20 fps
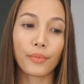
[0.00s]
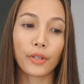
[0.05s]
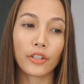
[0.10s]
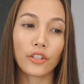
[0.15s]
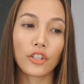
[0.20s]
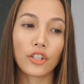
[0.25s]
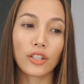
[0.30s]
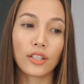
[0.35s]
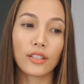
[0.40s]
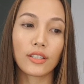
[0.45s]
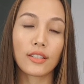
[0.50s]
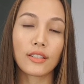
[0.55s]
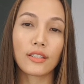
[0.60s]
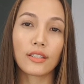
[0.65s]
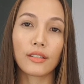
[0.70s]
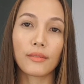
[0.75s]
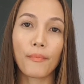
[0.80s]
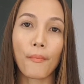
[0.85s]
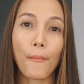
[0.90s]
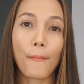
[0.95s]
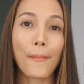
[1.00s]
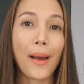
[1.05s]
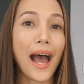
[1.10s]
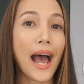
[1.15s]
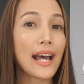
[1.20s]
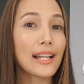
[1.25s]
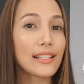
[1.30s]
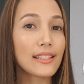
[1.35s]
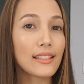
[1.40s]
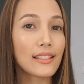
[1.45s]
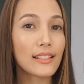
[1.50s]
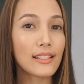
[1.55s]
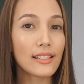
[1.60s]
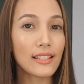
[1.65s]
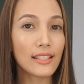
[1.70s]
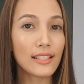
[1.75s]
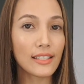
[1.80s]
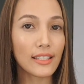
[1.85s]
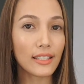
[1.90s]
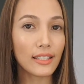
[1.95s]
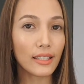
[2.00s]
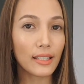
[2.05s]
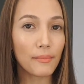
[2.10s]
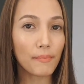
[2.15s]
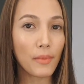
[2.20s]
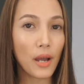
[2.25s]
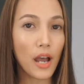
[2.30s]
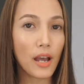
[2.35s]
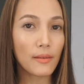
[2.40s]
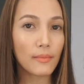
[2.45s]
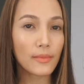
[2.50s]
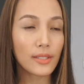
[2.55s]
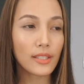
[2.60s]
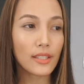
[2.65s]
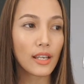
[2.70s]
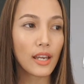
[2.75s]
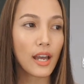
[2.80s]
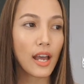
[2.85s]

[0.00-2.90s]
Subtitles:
purchased matte tinted lip balms.